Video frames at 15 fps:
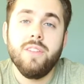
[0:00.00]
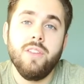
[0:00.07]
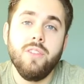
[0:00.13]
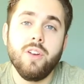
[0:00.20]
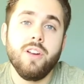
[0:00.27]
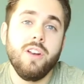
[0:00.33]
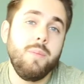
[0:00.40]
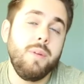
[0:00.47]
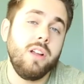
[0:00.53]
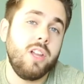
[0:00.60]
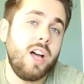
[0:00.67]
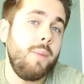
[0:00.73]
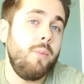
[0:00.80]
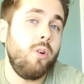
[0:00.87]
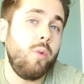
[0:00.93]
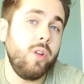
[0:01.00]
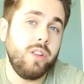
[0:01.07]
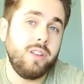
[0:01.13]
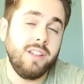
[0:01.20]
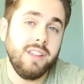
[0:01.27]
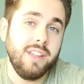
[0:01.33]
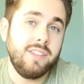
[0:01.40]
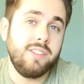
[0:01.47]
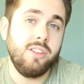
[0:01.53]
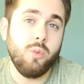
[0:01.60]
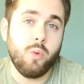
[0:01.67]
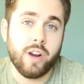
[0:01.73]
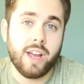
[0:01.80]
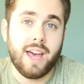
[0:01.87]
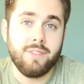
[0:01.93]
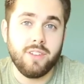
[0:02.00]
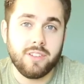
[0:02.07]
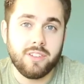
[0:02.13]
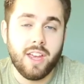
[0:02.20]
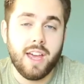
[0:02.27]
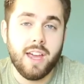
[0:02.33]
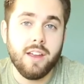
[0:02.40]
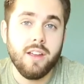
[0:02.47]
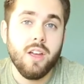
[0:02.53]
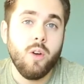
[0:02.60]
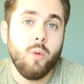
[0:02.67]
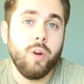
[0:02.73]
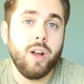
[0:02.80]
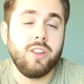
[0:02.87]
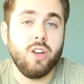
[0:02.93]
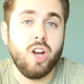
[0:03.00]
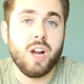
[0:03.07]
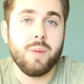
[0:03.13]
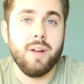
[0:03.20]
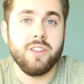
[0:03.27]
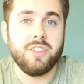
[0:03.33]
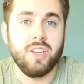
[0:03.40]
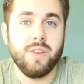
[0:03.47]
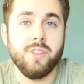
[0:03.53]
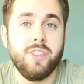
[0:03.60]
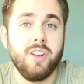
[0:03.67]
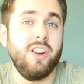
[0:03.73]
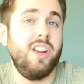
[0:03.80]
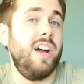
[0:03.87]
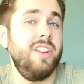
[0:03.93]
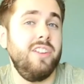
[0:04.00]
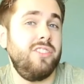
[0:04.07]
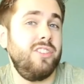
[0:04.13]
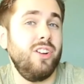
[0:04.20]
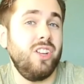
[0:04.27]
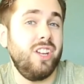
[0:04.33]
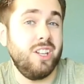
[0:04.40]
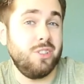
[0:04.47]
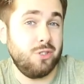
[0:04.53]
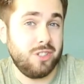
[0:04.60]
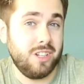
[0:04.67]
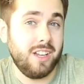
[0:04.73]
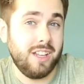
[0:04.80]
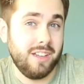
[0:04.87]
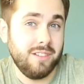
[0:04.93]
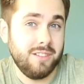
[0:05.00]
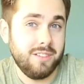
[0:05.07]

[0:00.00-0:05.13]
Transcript: then they're going to be a lot more willing to listen to what I have to say when I talk about stuff that they're not necessarily interested in.